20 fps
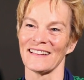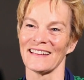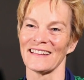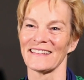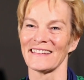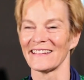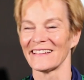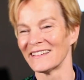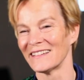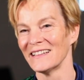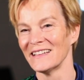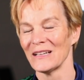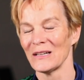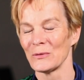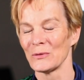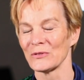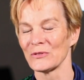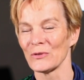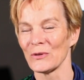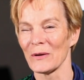and
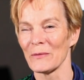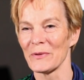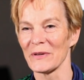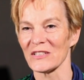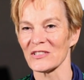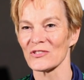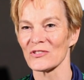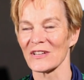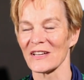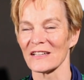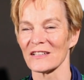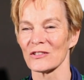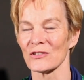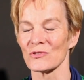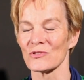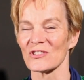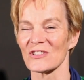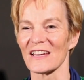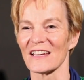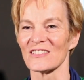we'll do our best to get a
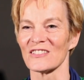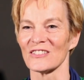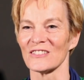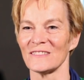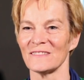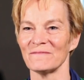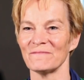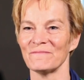good schedule.